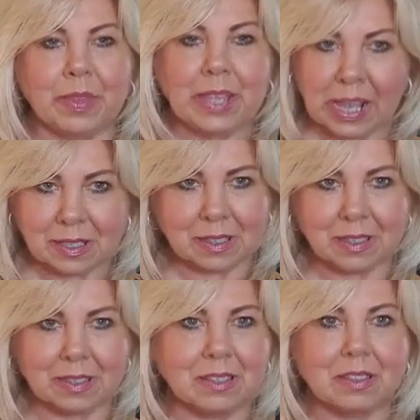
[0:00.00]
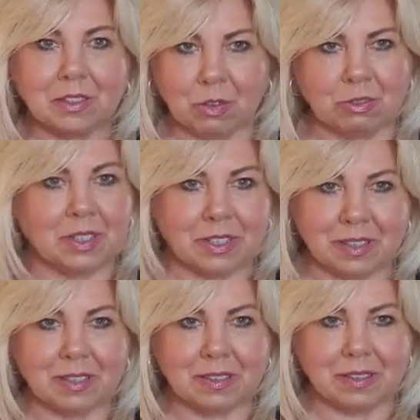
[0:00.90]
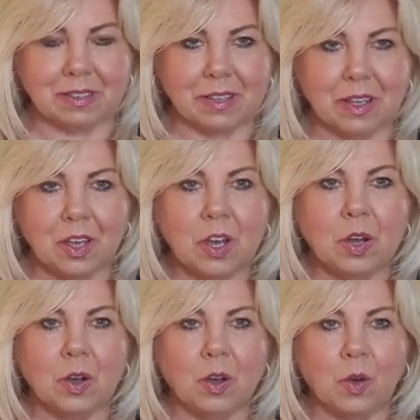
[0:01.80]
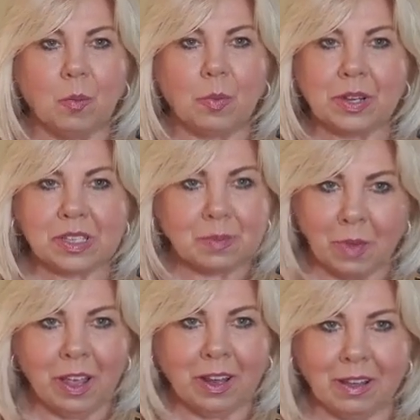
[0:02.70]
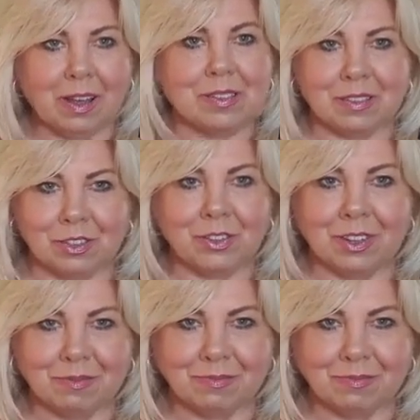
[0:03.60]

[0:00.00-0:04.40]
Yes, social distance. But a smile costs nothing,